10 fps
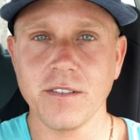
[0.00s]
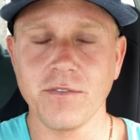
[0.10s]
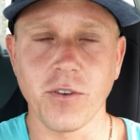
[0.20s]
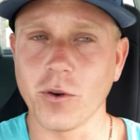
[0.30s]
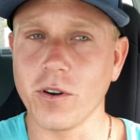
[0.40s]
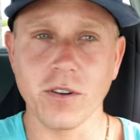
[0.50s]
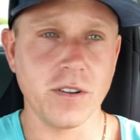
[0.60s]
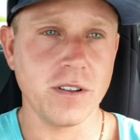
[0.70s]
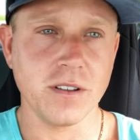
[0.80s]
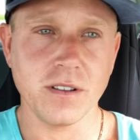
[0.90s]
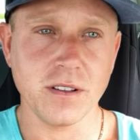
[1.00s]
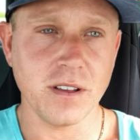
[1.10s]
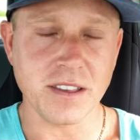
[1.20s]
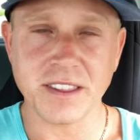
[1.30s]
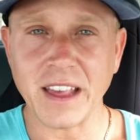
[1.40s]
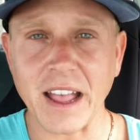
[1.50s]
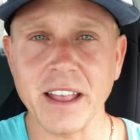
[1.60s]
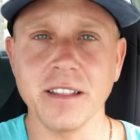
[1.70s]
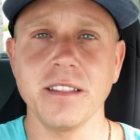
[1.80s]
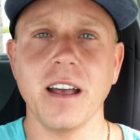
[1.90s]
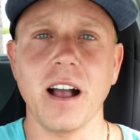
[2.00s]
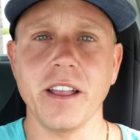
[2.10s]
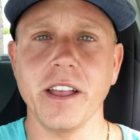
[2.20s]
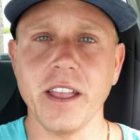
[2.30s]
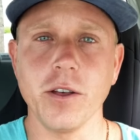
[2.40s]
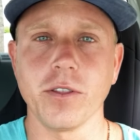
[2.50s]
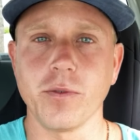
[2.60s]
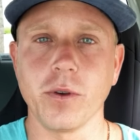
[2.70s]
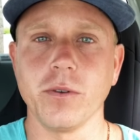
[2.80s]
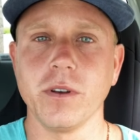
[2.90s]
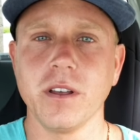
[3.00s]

for a second that I could heal through.